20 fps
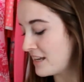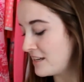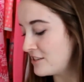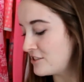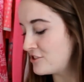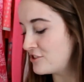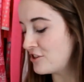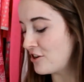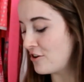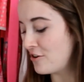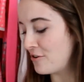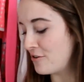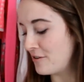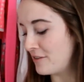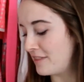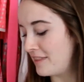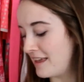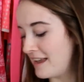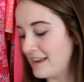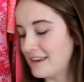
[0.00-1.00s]
So
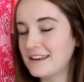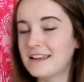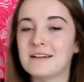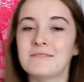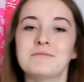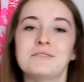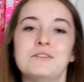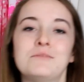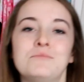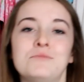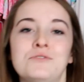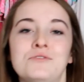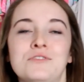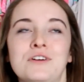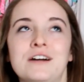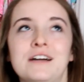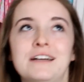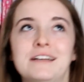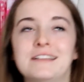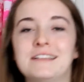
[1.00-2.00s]
then I'm going to move
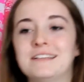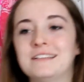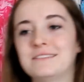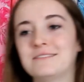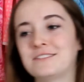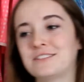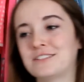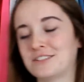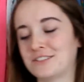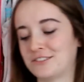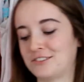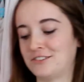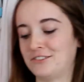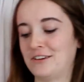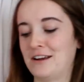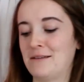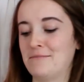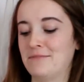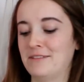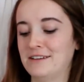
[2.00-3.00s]
on. Let me just
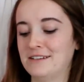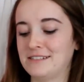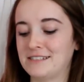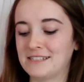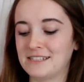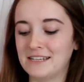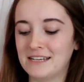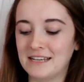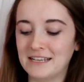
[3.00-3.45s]
grab this.